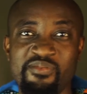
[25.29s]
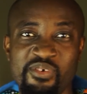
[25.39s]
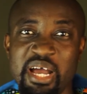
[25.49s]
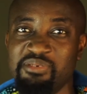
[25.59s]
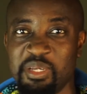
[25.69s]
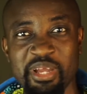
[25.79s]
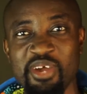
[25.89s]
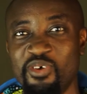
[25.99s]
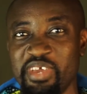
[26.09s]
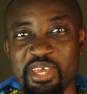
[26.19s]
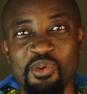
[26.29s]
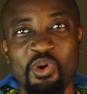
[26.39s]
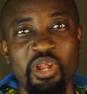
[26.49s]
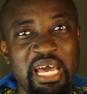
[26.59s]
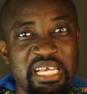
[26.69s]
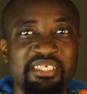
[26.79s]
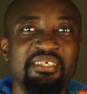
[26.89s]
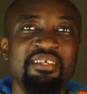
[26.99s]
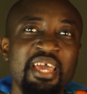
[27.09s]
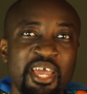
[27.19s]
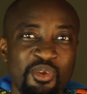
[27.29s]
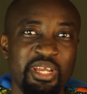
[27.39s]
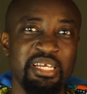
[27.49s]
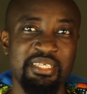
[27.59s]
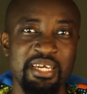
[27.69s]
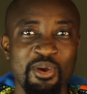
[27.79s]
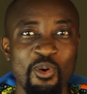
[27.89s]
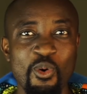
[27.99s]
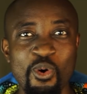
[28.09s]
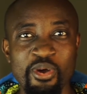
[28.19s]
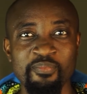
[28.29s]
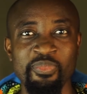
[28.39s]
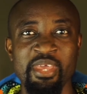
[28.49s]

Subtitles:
if you have some kind of indoor lighting, you can turn it on.